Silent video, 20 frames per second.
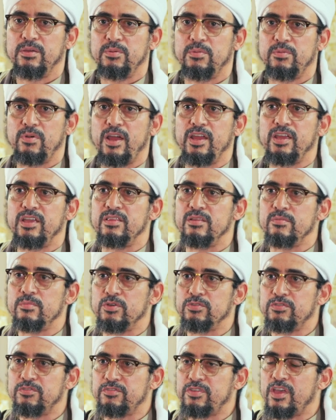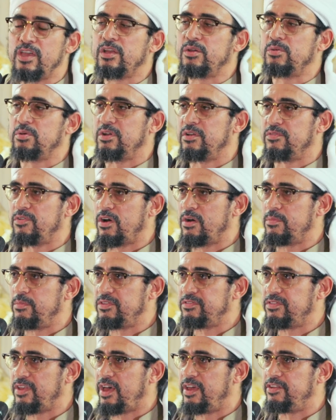right, in the most sacred of our
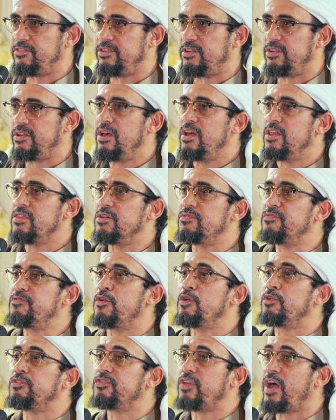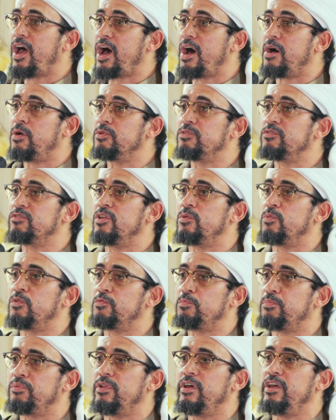masajid, the first house that was
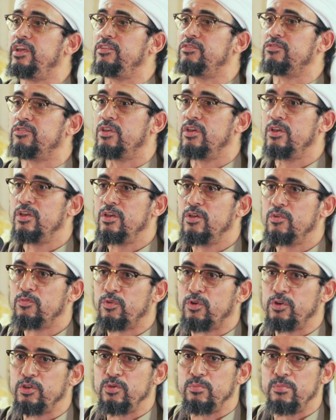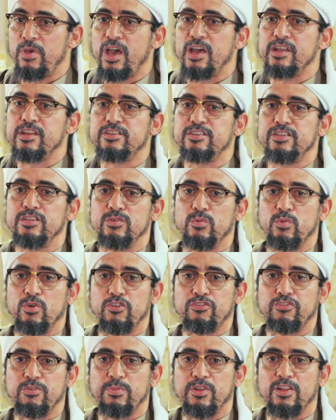placed for humanity to
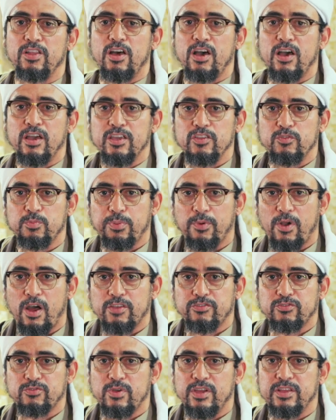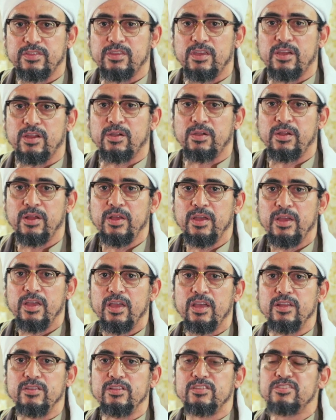worship Allah, he's prostrate there,
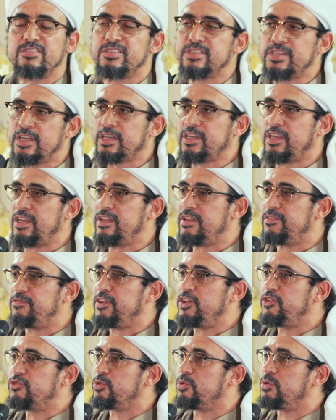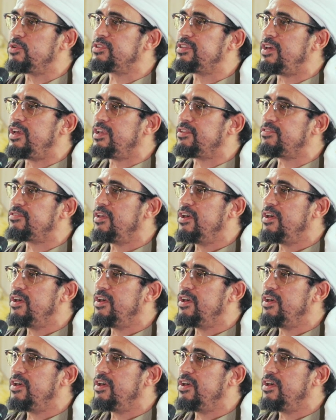and this sick individual takes